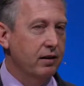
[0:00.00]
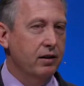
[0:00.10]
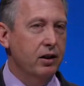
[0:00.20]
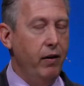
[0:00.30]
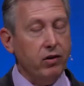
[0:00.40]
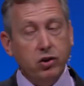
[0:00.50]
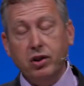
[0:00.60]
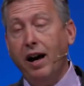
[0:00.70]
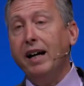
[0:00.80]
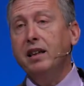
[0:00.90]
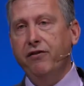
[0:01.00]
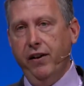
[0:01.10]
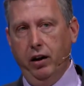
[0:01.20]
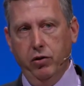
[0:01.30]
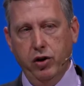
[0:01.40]
You're outside the
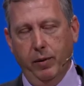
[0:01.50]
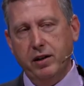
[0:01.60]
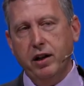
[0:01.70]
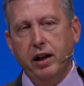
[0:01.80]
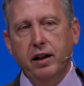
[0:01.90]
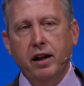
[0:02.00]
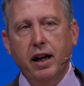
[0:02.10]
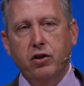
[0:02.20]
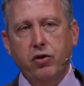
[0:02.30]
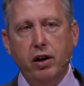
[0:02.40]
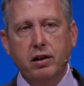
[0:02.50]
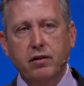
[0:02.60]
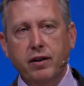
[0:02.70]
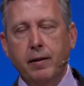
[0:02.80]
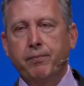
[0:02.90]
fellowship. Isn't it instructive
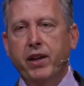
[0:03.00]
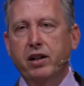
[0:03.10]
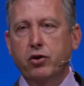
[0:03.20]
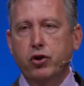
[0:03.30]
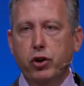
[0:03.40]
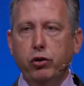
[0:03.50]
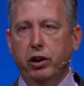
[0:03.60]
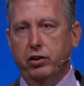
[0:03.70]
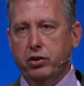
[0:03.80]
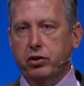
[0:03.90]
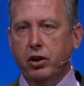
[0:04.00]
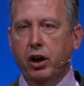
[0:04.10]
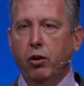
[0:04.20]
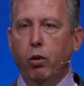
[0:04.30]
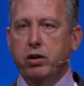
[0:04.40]
that Judas
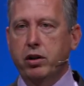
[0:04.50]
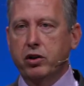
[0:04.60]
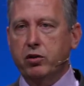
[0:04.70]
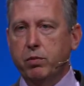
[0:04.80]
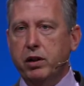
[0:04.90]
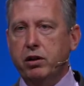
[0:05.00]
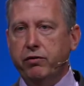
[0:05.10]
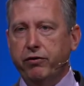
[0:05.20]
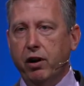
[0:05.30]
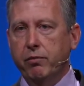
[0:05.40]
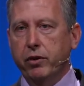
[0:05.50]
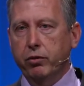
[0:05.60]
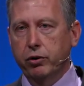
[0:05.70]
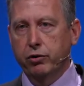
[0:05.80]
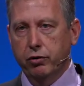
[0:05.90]
was dismissed from the
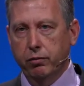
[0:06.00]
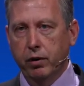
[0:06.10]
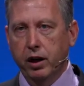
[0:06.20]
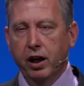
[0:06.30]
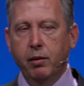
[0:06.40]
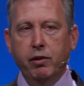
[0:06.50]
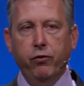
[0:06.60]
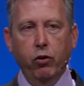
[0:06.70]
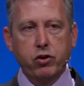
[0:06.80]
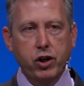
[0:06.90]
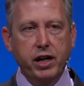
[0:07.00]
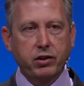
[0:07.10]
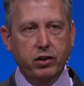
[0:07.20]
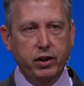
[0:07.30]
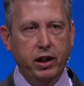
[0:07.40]
room before
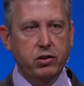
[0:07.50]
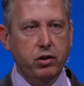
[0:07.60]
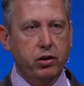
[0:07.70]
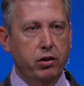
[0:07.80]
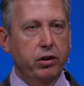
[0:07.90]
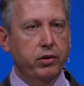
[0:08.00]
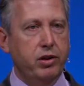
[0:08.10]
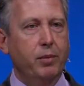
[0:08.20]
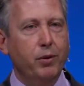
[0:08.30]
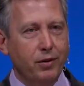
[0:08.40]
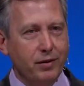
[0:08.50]
Jesus instituted the supper?